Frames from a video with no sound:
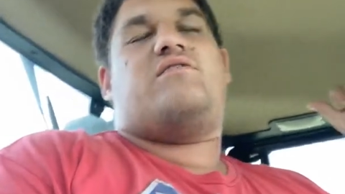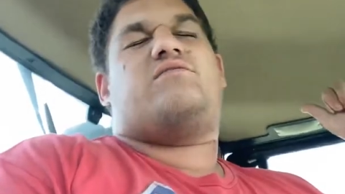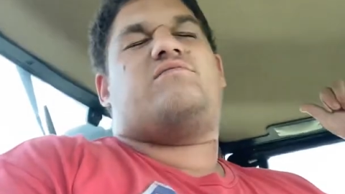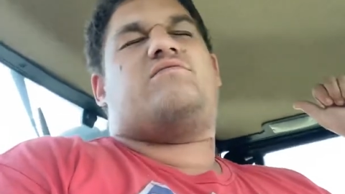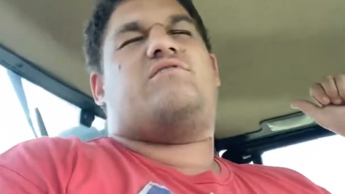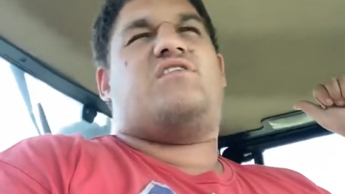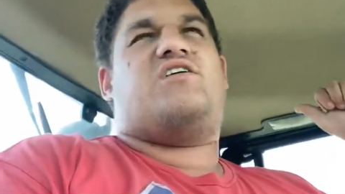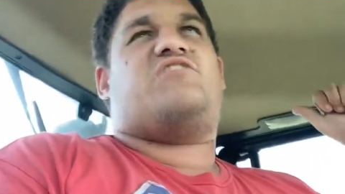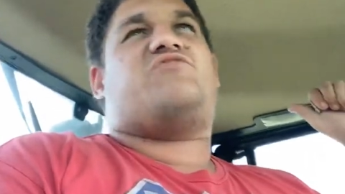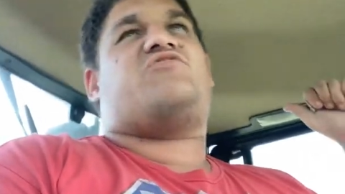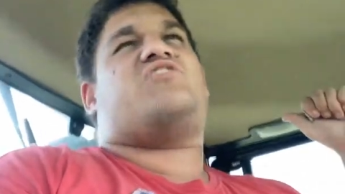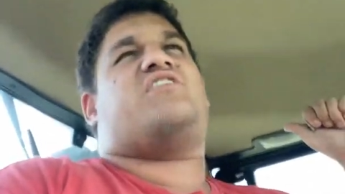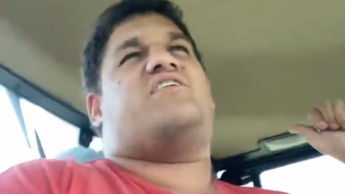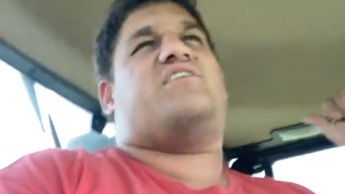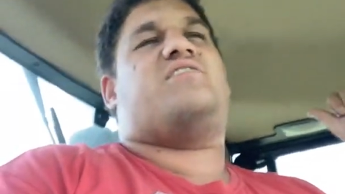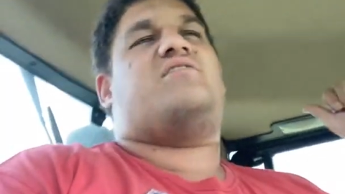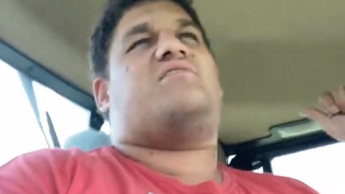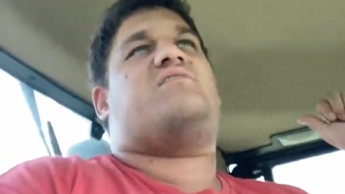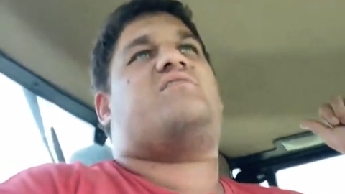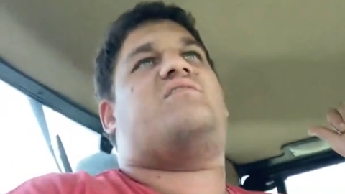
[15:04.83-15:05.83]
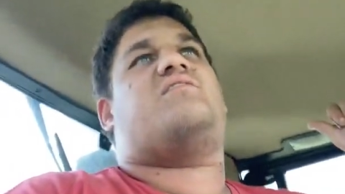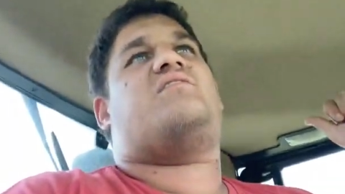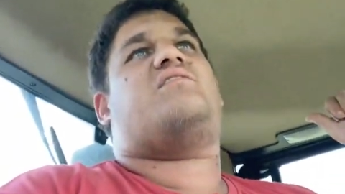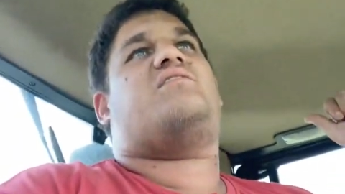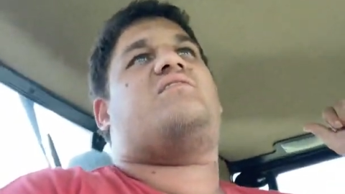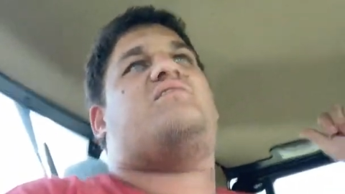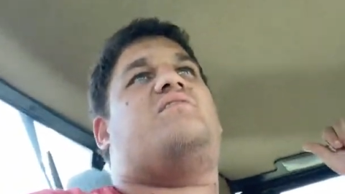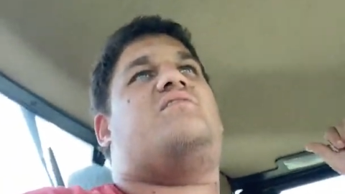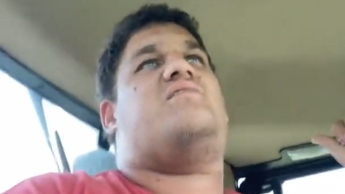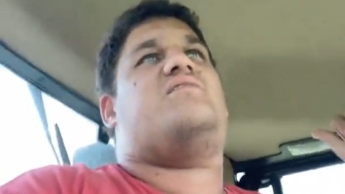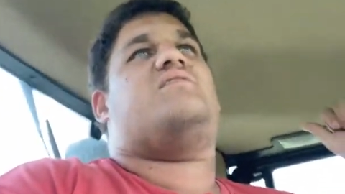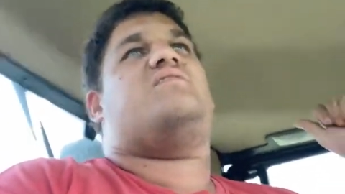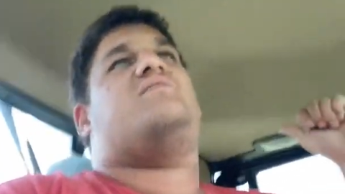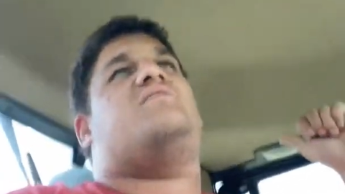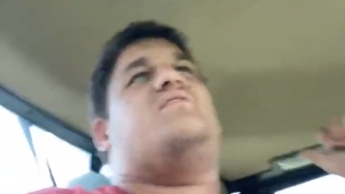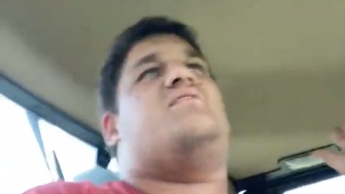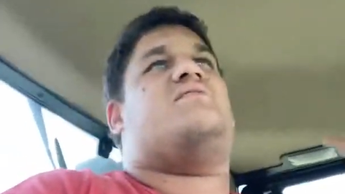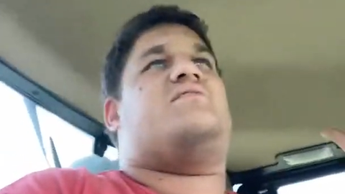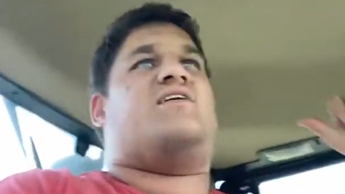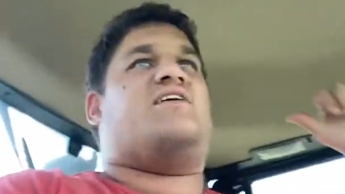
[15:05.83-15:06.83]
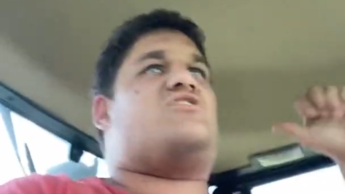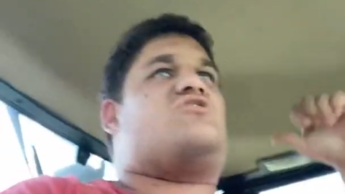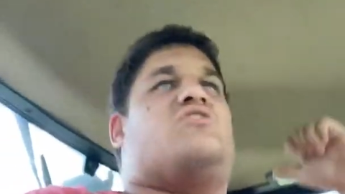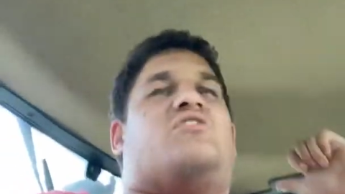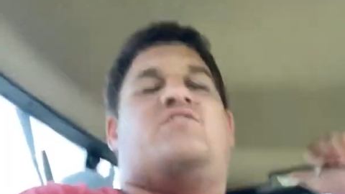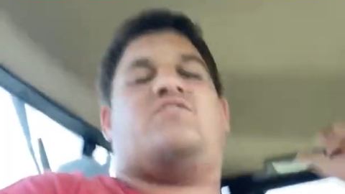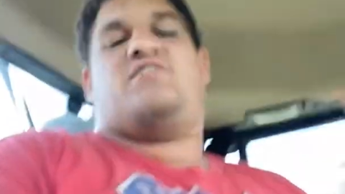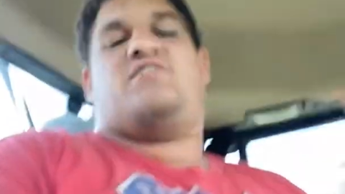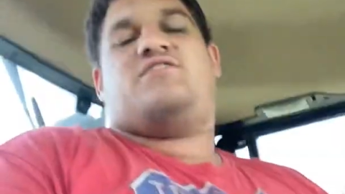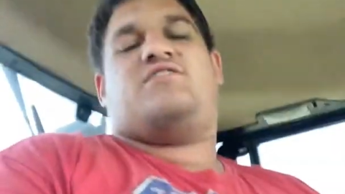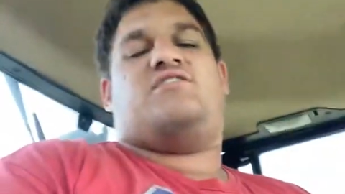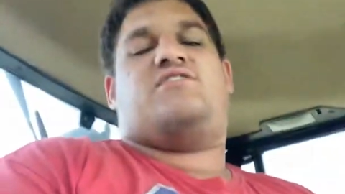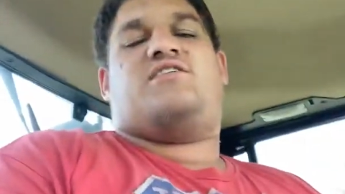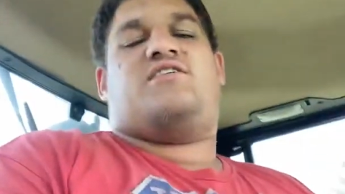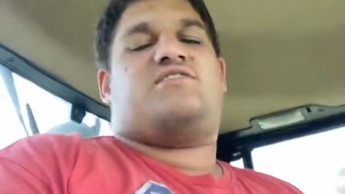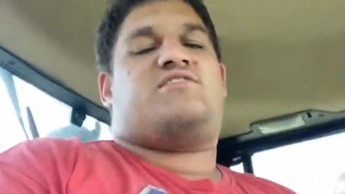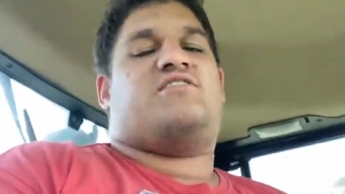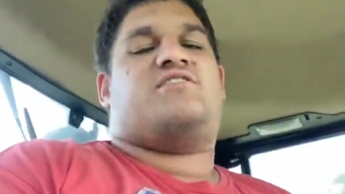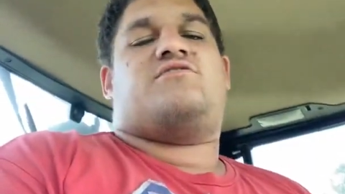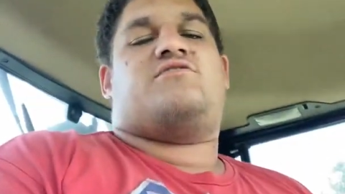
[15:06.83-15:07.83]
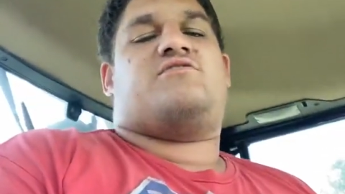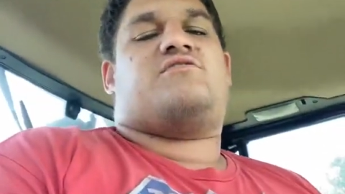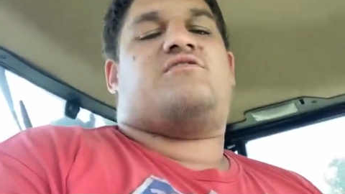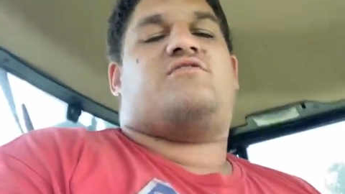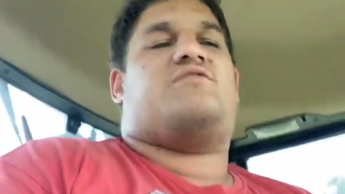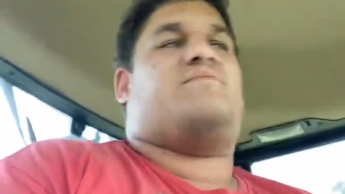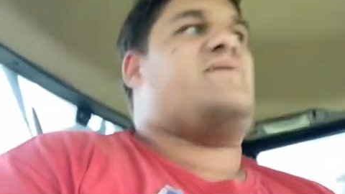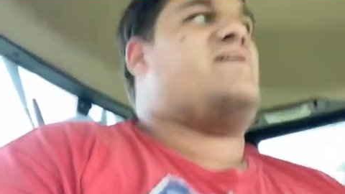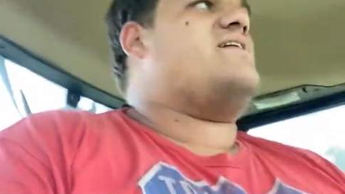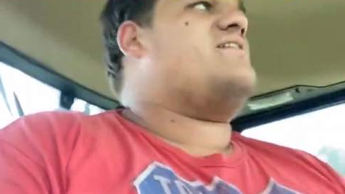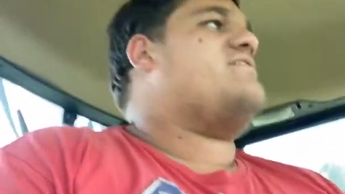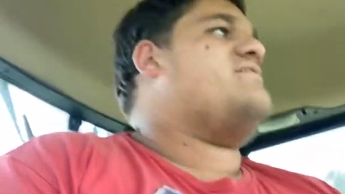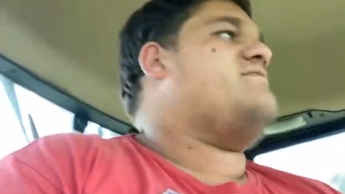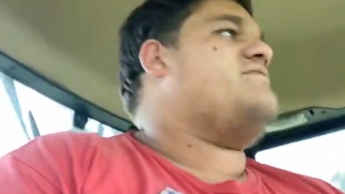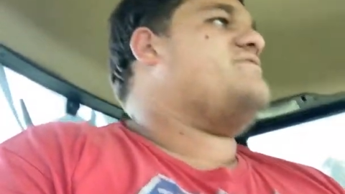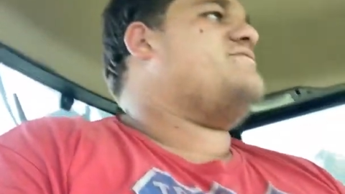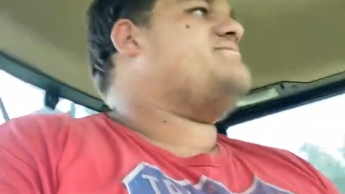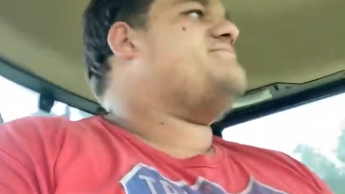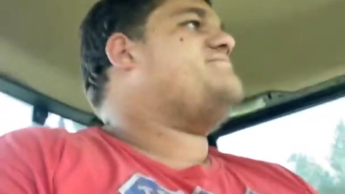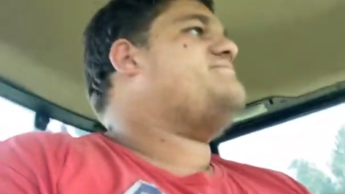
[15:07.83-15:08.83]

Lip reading: roughly. That truck doesn't know that tender is on the back of it.